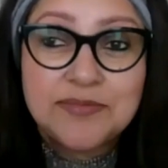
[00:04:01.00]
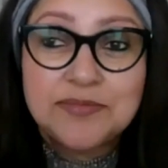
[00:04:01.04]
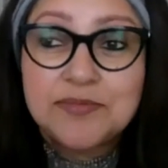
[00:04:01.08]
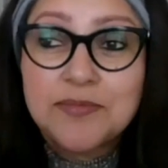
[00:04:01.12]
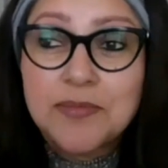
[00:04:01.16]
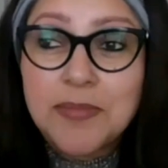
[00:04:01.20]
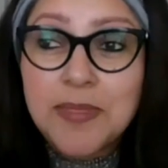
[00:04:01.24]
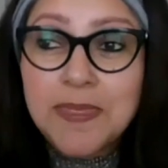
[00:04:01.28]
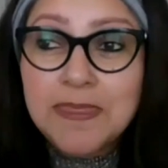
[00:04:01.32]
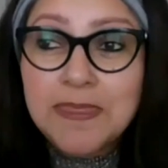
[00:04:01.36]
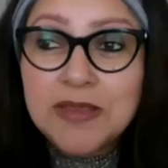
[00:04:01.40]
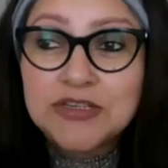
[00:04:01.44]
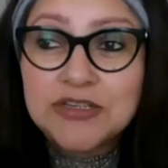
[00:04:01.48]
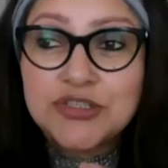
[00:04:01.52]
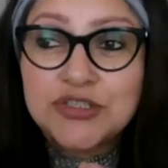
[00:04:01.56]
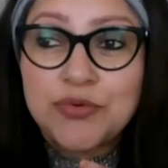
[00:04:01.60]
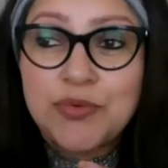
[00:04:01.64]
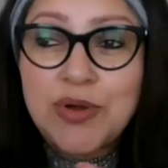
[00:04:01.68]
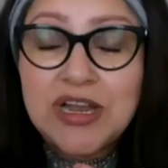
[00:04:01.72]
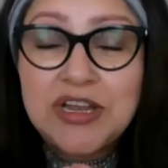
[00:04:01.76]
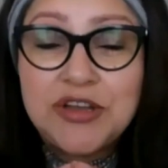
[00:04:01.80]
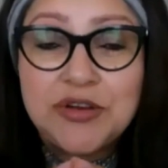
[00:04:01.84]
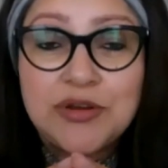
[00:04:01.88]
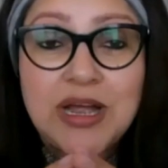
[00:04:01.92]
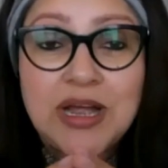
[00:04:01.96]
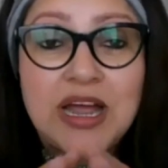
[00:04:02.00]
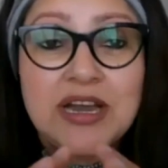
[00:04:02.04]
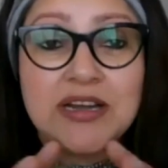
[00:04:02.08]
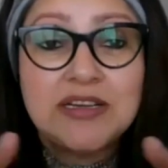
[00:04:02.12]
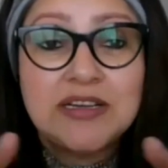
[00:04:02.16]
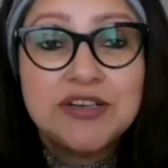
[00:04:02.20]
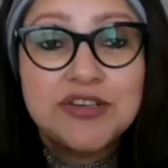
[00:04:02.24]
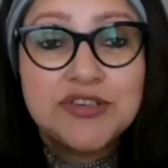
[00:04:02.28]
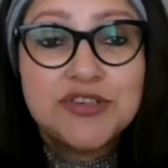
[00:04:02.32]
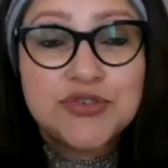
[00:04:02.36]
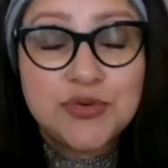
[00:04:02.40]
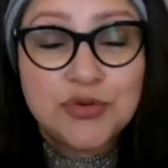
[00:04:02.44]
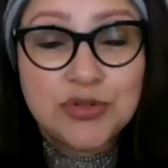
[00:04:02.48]
And so while you
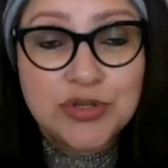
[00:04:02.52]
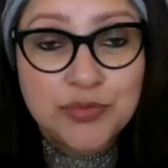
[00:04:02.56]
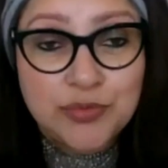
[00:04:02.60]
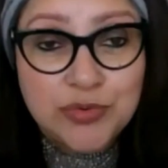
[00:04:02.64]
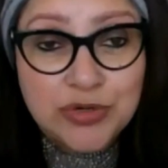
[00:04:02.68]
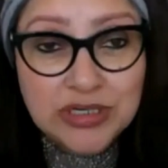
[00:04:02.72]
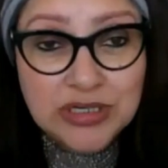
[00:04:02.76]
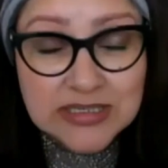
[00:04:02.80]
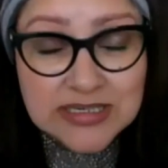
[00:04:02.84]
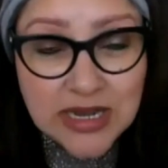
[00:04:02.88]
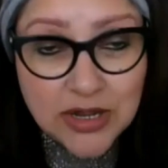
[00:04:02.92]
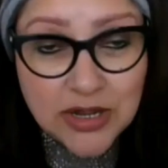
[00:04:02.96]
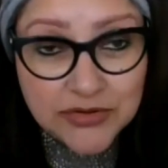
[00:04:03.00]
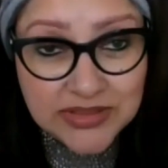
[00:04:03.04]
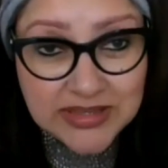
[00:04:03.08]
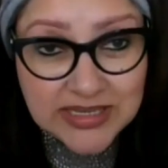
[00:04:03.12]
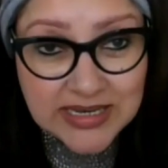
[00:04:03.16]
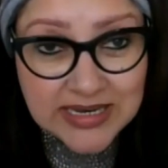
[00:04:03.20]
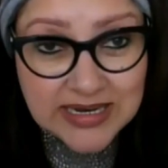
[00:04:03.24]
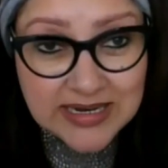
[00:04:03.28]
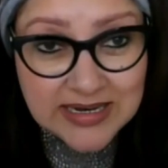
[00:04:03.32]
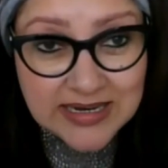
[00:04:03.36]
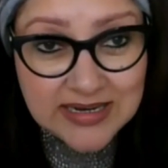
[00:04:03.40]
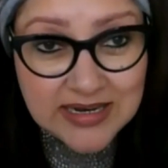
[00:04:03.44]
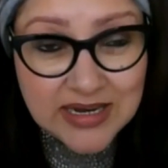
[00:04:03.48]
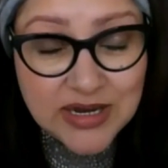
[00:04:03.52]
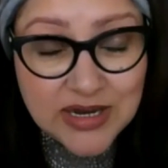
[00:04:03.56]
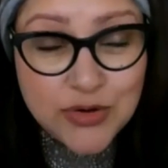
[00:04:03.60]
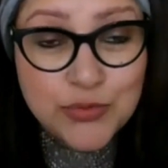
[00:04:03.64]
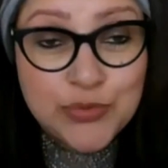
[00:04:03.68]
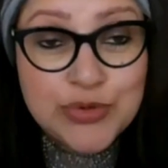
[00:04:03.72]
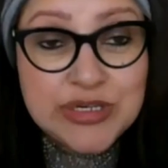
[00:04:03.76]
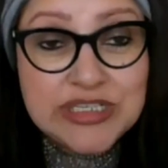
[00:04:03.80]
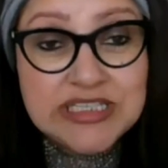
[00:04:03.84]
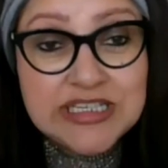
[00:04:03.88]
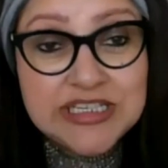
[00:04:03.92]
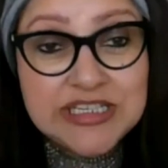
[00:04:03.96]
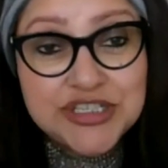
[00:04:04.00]
can't control the world out there,
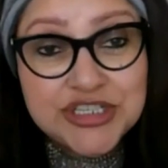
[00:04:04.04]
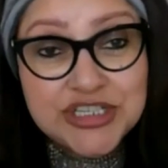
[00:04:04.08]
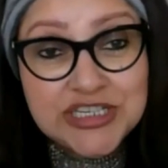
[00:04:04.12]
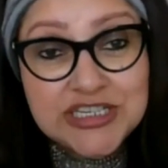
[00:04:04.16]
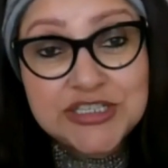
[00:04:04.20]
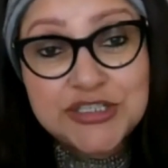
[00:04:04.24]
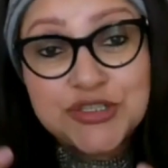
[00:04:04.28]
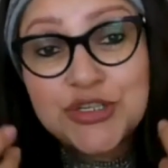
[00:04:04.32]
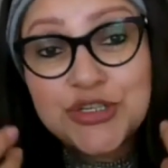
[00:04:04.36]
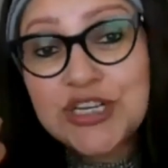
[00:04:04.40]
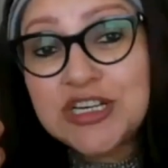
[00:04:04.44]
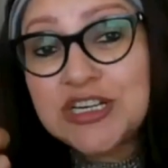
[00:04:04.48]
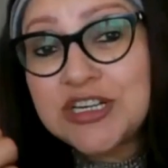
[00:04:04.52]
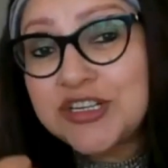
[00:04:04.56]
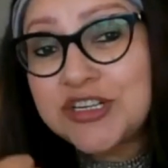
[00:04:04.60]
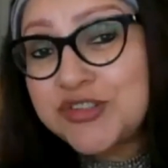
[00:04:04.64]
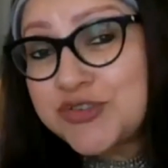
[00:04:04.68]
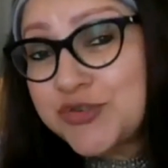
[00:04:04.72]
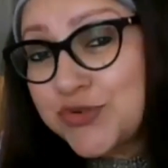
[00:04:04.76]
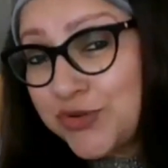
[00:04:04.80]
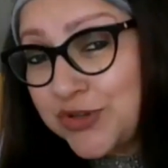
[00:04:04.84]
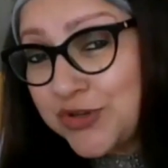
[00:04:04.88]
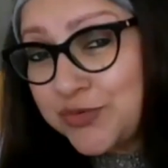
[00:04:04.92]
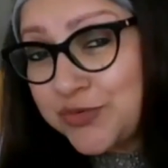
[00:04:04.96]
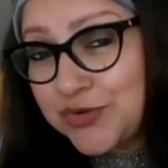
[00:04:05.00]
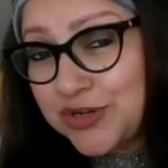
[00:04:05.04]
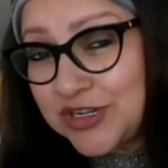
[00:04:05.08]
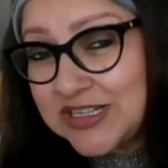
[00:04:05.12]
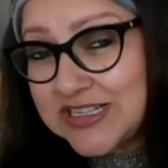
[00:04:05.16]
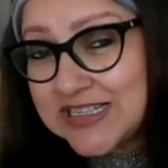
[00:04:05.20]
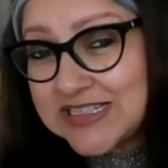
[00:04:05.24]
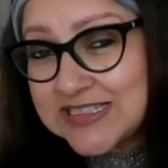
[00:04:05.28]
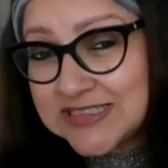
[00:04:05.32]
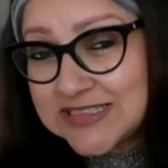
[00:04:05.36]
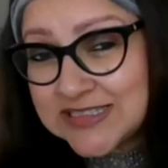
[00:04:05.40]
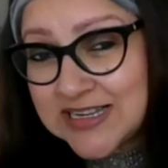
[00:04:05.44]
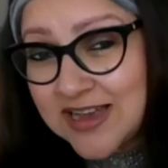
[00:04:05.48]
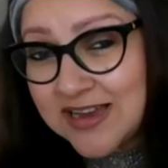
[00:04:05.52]
we teach kids you can control the world
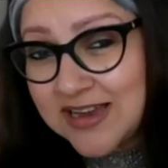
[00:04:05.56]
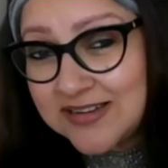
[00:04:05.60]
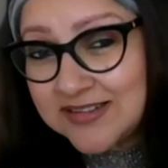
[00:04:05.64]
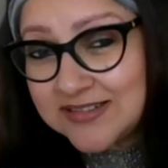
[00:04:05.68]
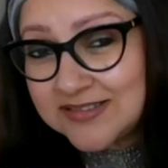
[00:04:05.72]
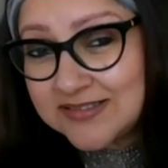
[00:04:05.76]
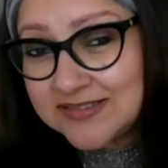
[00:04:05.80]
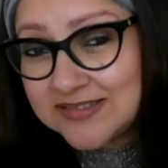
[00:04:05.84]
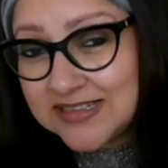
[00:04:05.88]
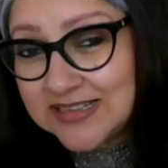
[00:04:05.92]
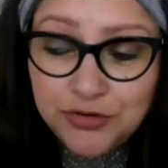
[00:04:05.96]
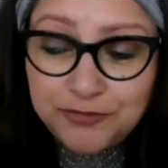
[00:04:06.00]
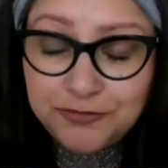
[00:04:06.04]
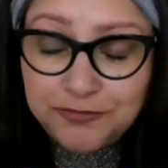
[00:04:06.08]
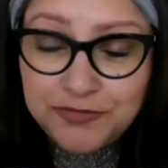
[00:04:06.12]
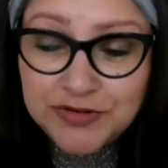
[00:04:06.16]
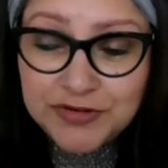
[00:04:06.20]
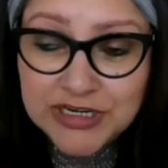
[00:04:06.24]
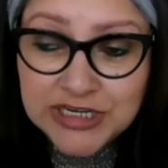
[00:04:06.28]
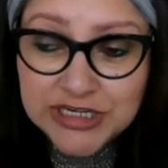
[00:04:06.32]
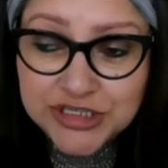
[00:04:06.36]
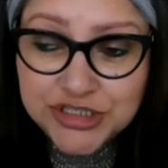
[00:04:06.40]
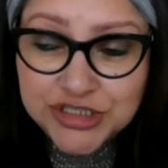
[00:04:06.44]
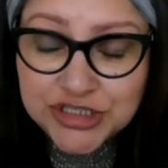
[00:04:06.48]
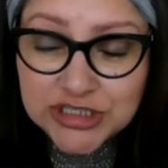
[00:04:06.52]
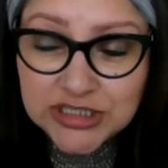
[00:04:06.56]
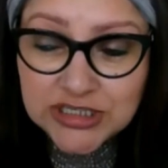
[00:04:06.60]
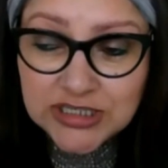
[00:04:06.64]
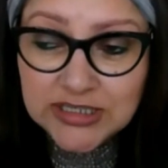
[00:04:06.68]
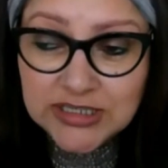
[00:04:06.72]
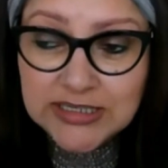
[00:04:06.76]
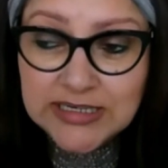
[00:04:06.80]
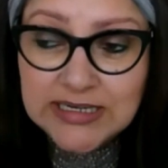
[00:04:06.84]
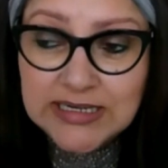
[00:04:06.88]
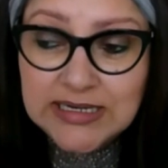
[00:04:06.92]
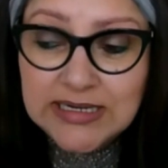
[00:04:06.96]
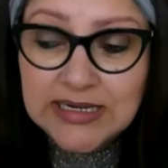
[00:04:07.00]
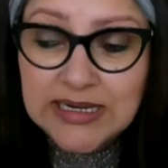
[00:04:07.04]
inside. You finish
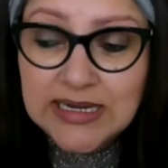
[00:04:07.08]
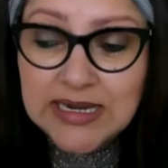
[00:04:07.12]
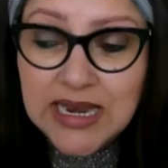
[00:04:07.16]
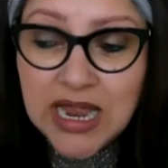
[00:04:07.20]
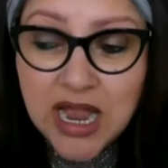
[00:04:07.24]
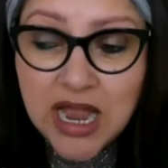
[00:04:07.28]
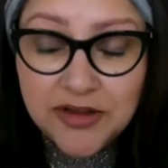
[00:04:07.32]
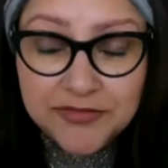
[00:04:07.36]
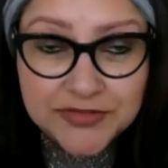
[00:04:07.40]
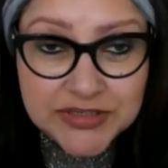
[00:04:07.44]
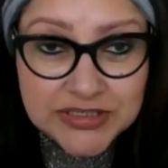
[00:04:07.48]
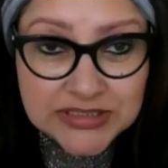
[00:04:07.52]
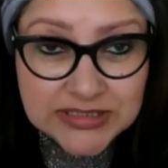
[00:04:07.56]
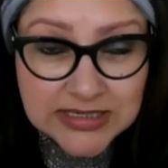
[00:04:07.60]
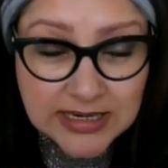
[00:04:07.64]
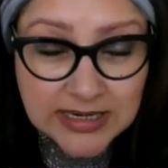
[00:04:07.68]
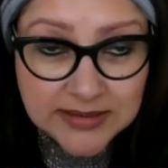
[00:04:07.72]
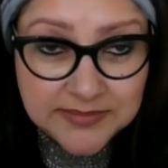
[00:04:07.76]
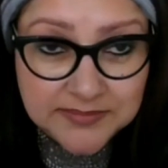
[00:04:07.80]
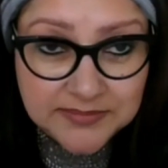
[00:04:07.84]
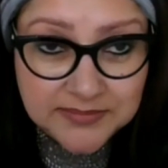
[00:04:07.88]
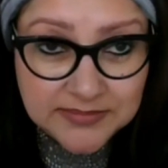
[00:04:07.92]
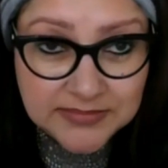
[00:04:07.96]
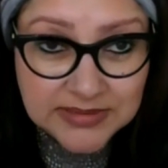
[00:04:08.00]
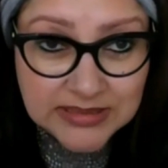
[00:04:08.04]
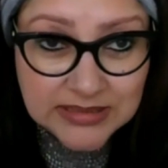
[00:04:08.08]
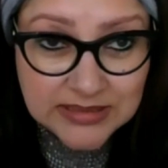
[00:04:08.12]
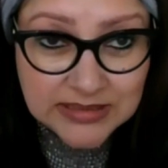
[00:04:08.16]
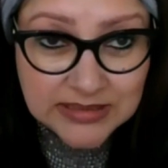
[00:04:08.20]
learning in half the time.